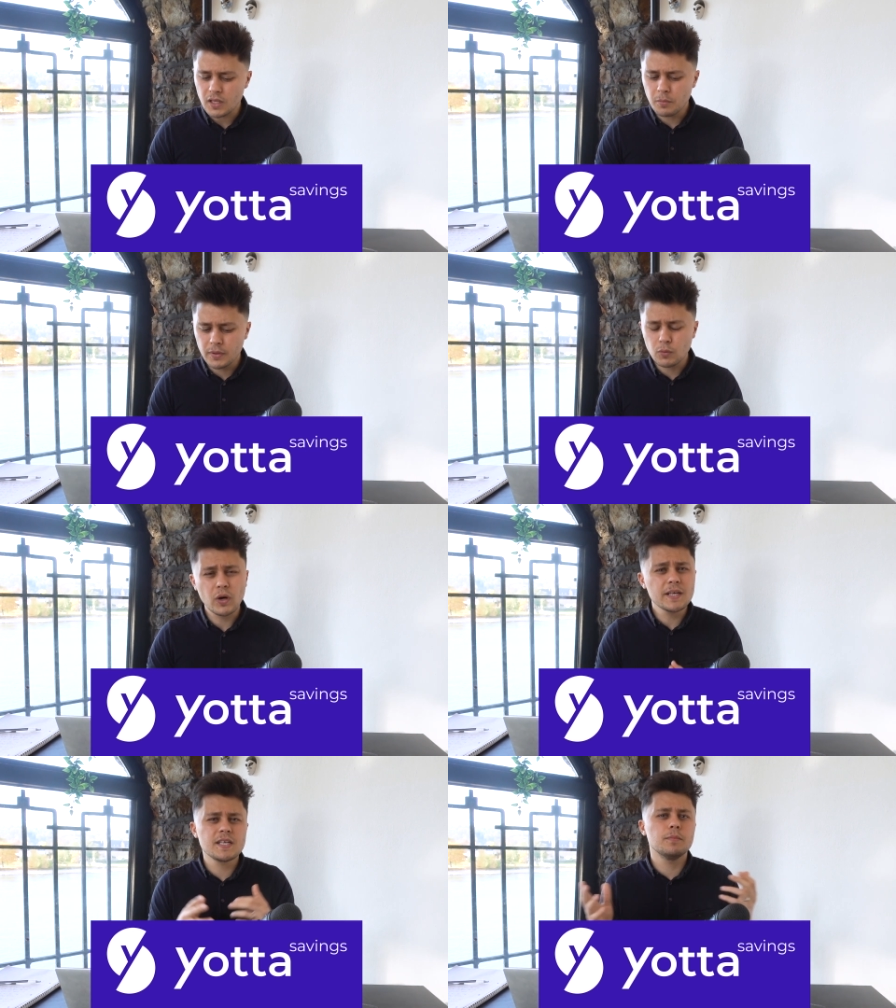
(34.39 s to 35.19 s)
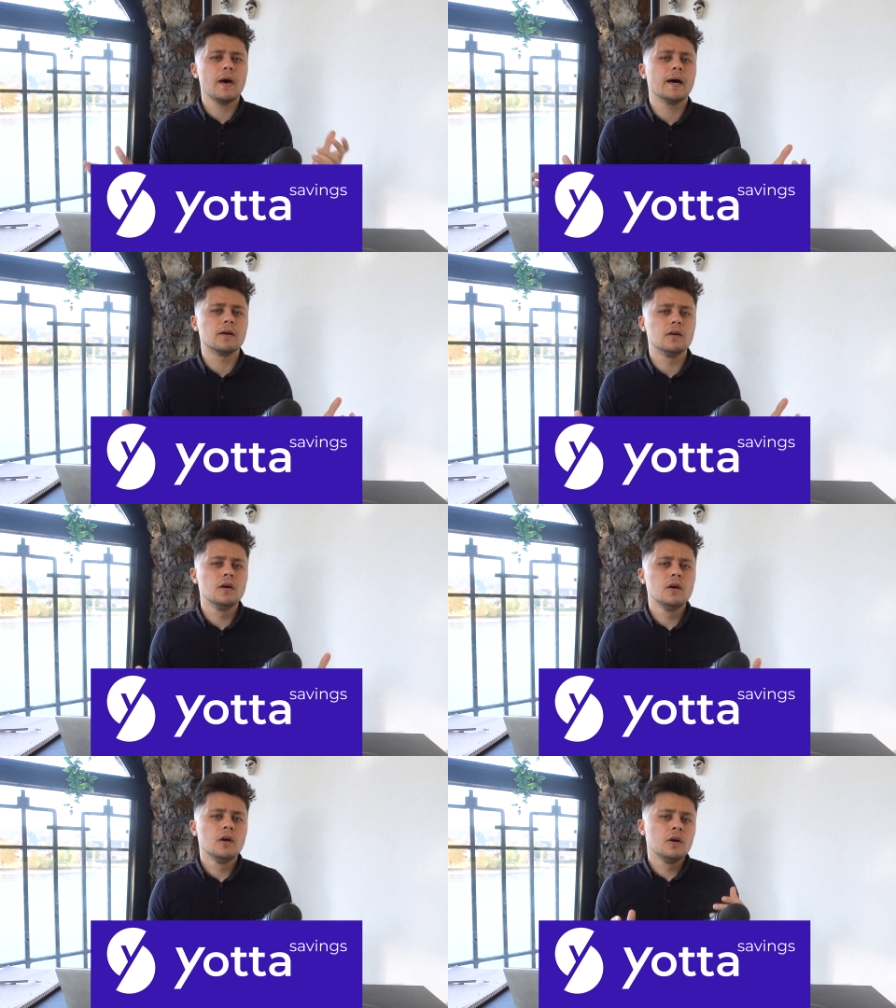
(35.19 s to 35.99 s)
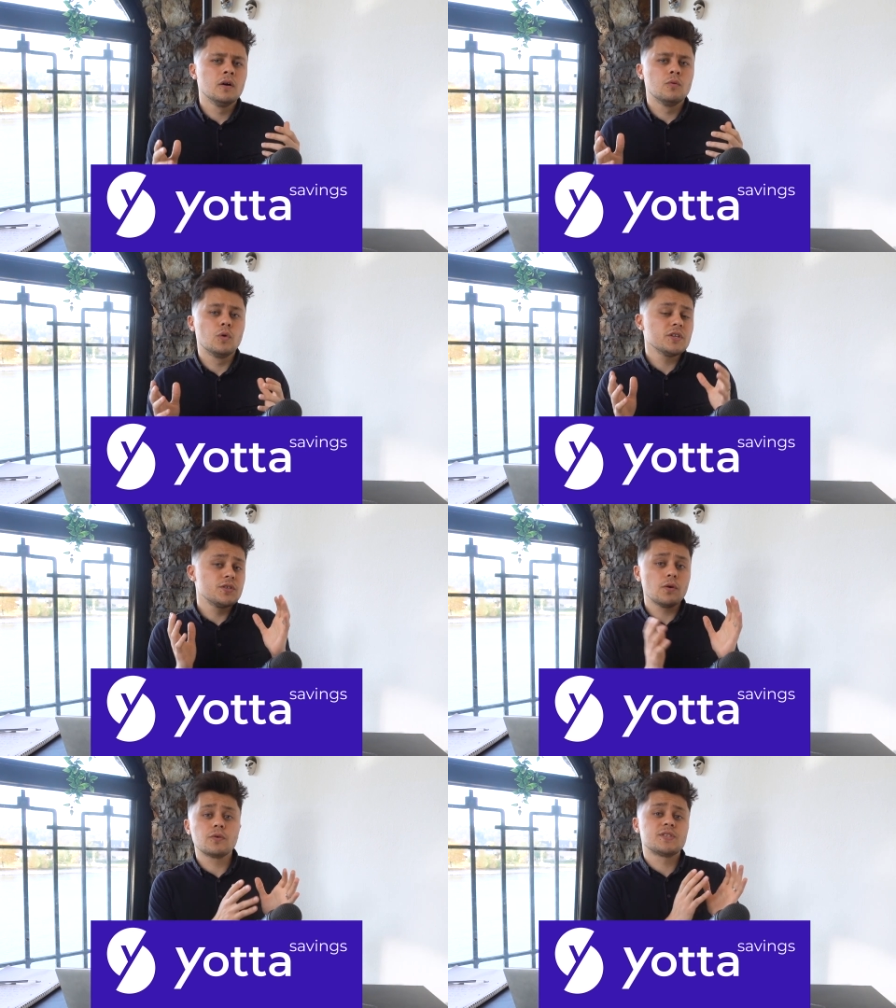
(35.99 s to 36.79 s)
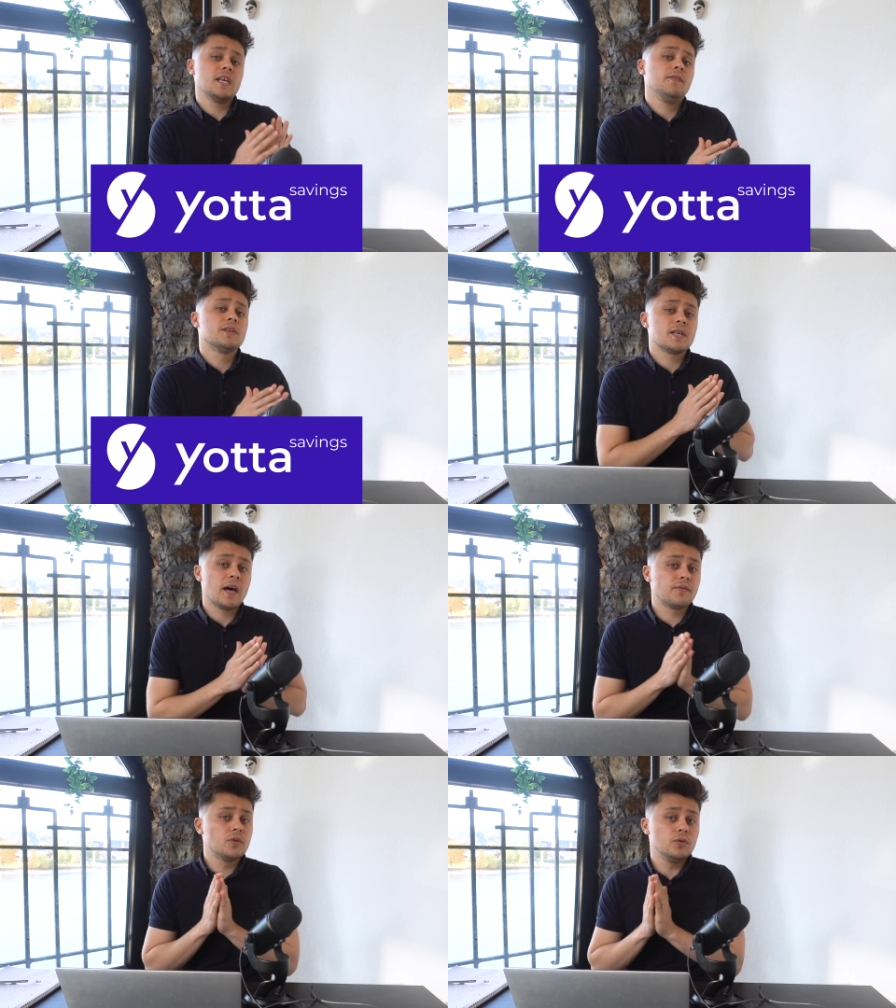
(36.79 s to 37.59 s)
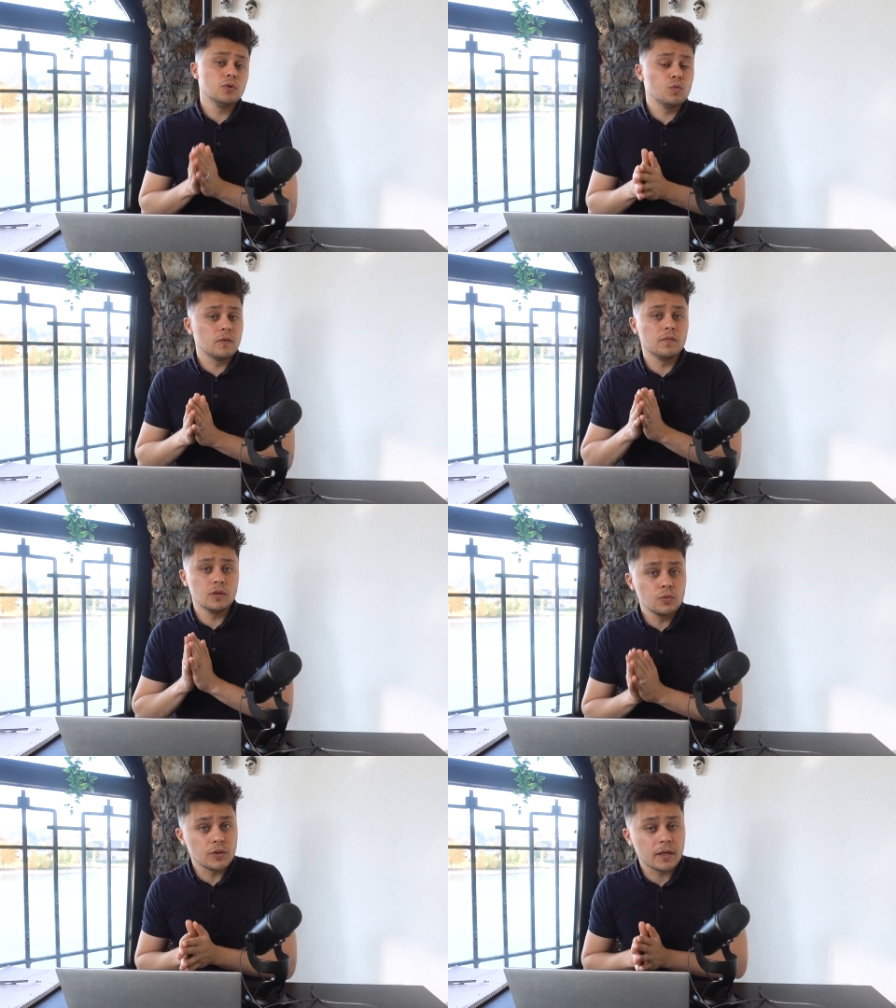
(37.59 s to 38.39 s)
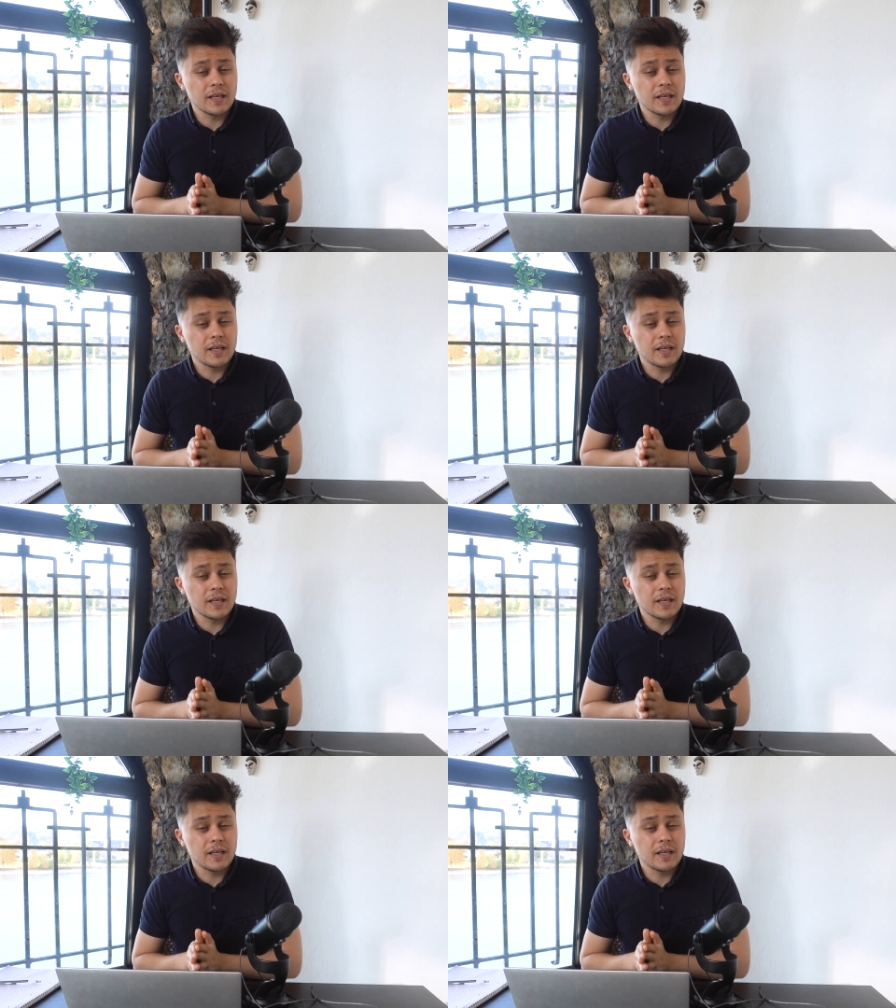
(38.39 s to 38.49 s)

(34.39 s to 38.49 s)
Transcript: But what does that matter? What does Yotta Savings have to do with Luna?